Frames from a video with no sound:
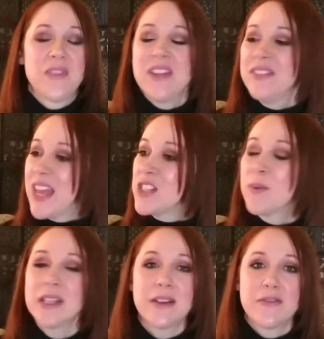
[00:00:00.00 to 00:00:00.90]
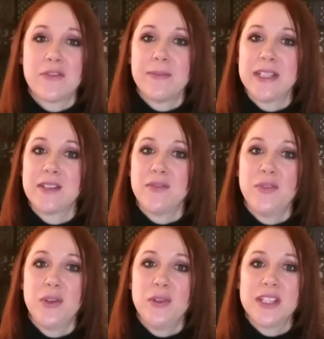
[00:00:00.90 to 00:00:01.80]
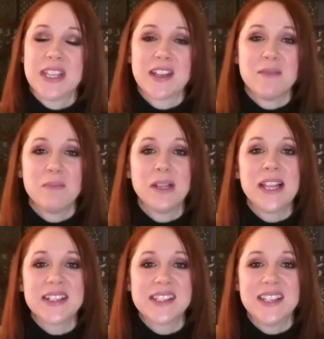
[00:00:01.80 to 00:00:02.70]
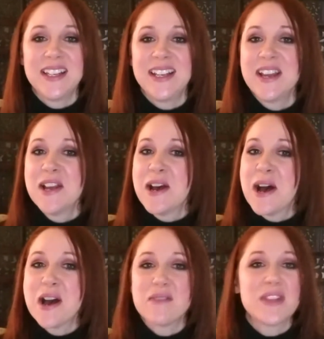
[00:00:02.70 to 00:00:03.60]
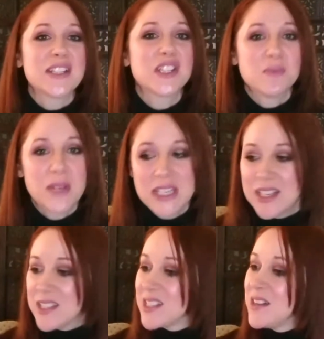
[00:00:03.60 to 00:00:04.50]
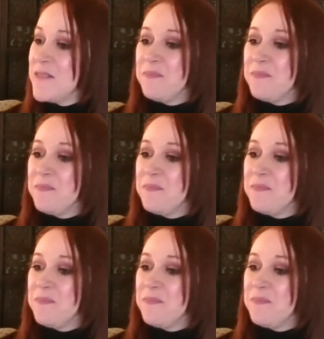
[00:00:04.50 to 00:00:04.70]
And that's why I love fermented food, is that complexity of that sweetness,